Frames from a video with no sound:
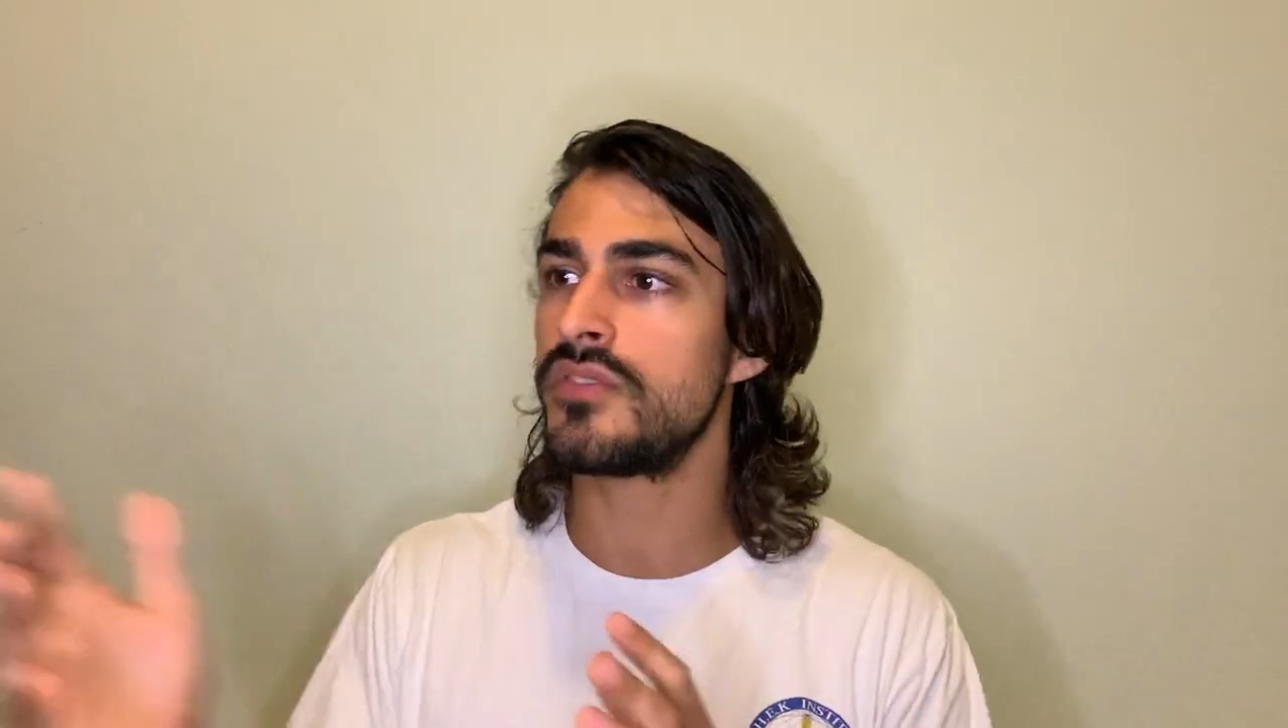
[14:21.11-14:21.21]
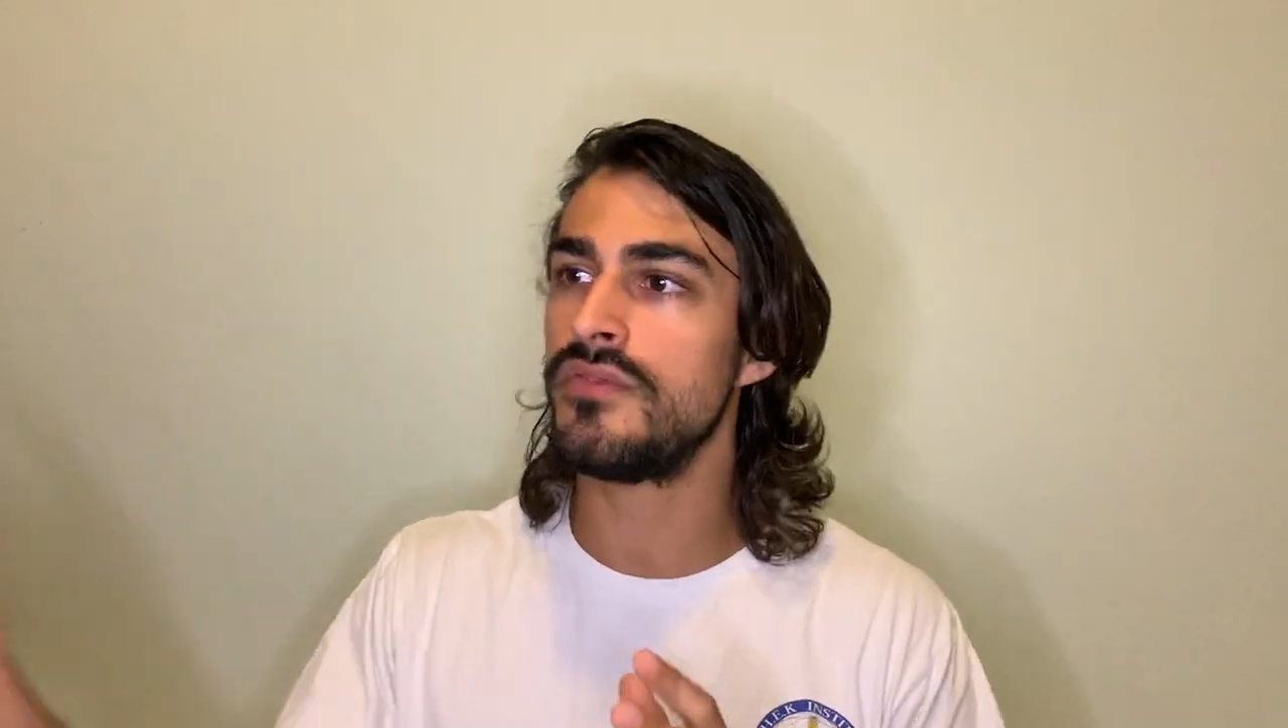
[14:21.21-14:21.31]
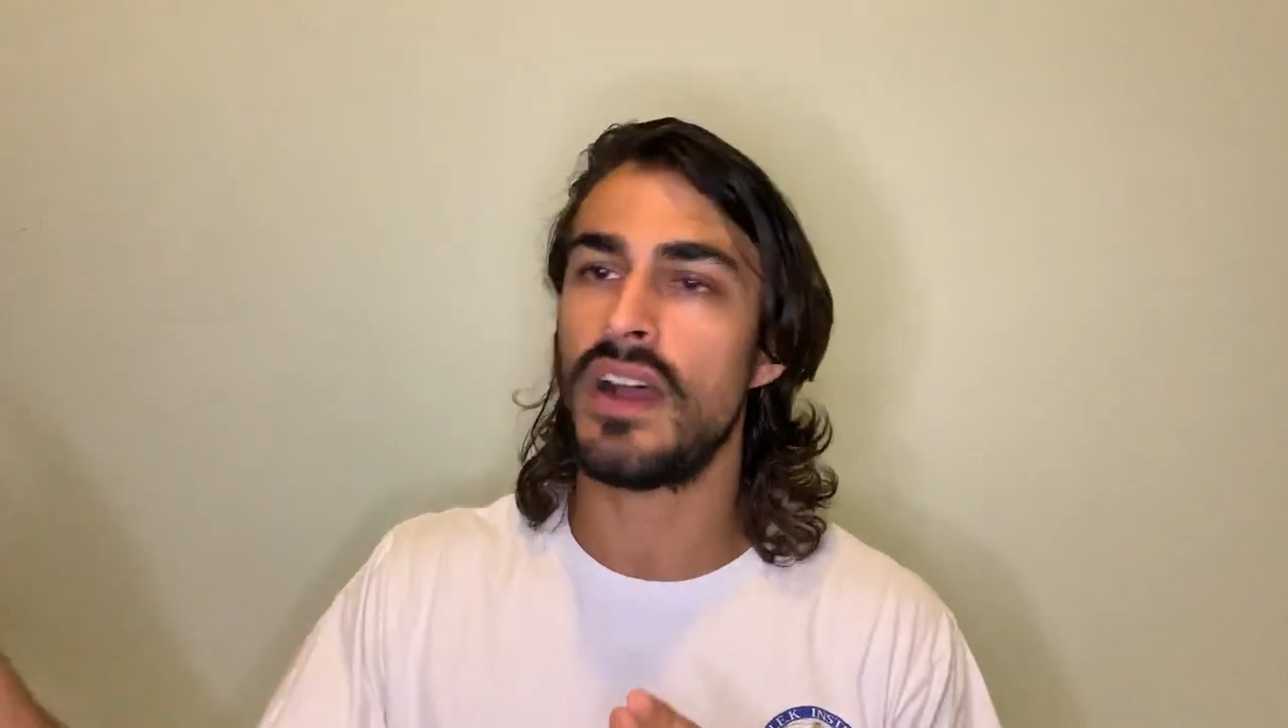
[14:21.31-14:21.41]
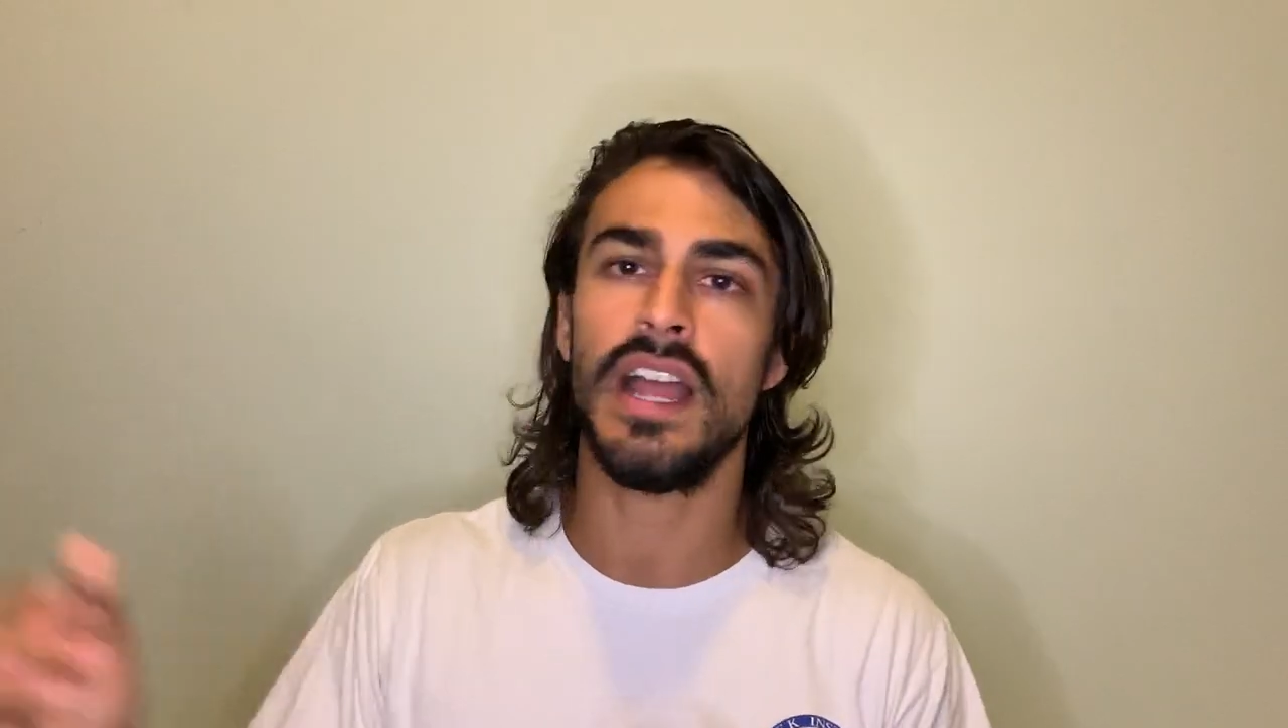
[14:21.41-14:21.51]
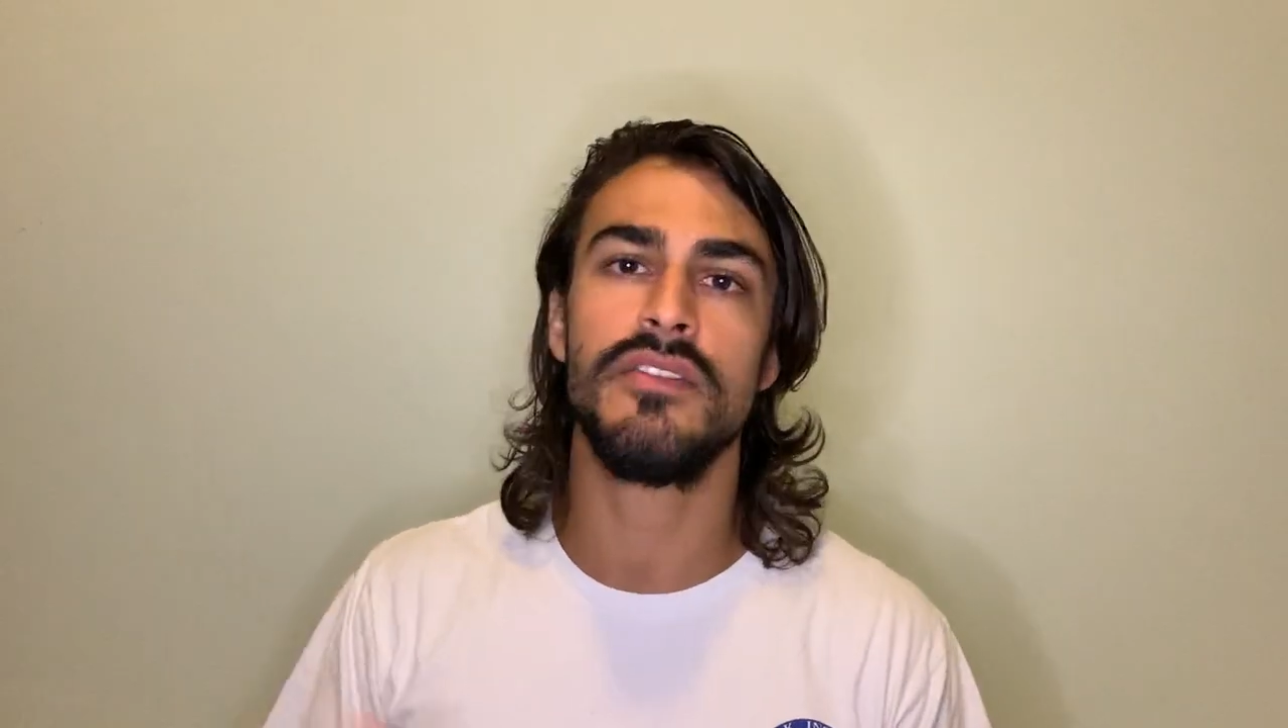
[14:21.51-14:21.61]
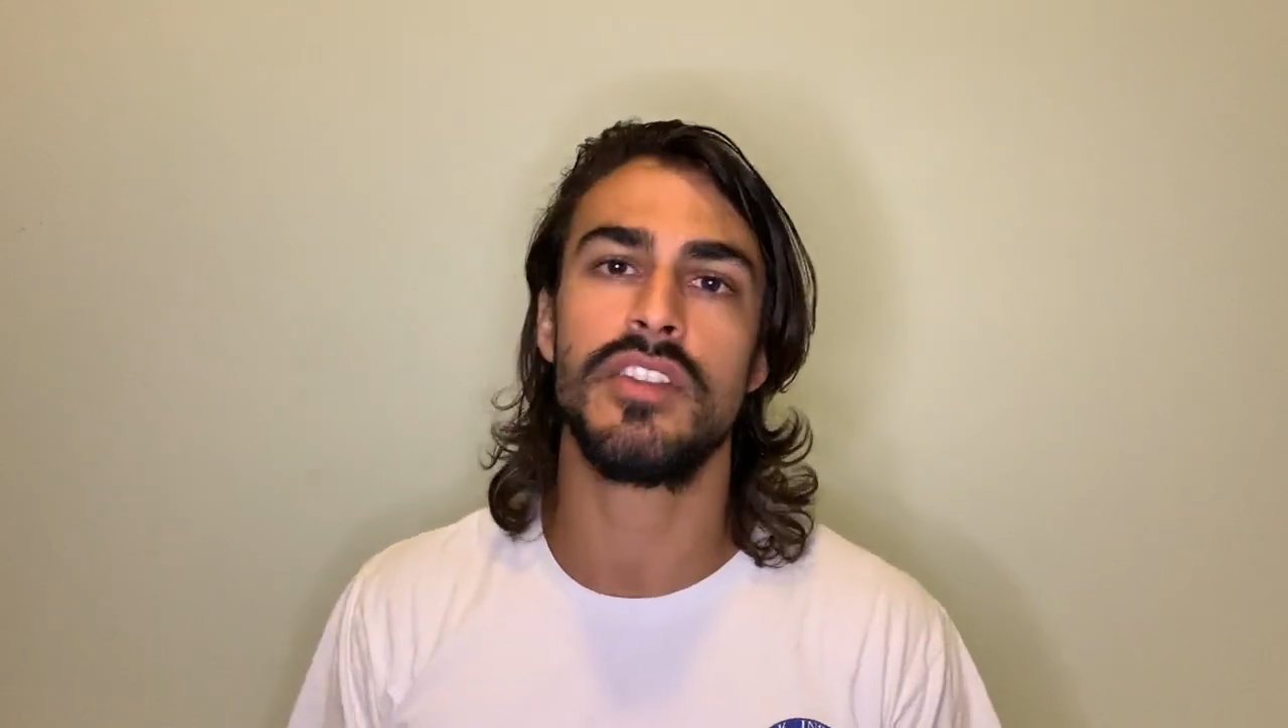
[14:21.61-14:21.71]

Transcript: 5